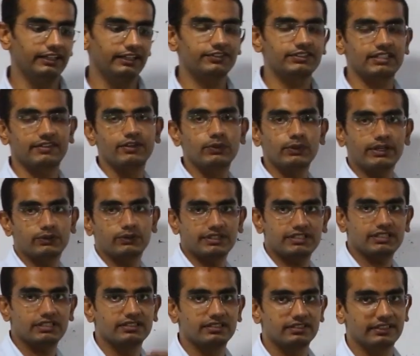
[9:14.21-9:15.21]
And if 7
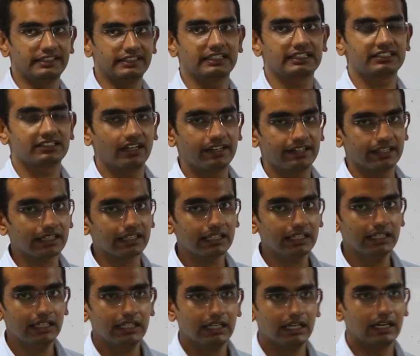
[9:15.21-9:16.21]
to 8 questions in the
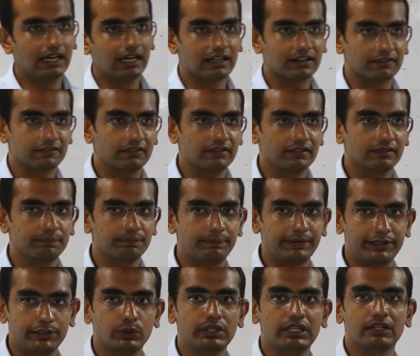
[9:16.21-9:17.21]
starting
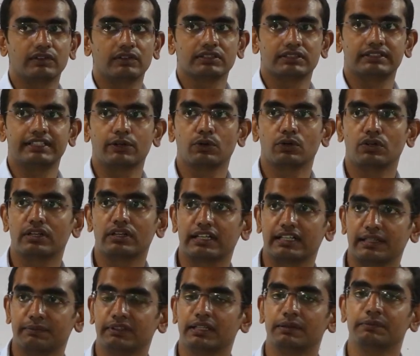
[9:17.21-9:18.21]
are peculiar ones, they
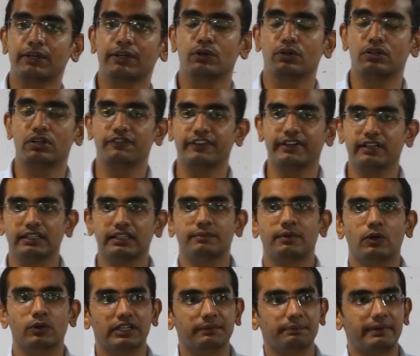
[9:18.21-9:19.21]
could not attempt them, they could not
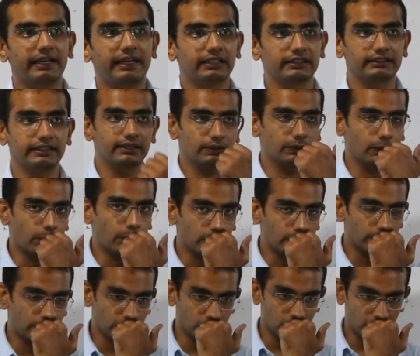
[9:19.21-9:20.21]
figure them out, they panic
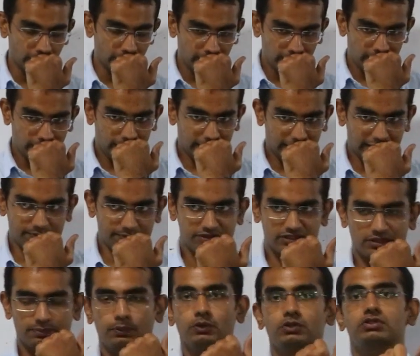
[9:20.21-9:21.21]
that, oh no,
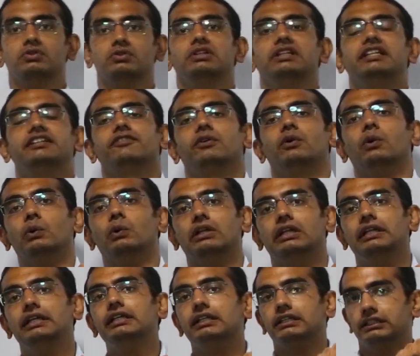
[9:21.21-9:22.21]
I'm supposed to leave
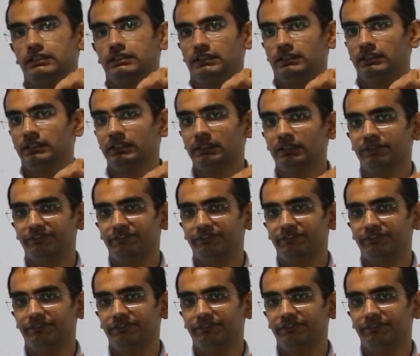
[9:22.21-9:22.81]
only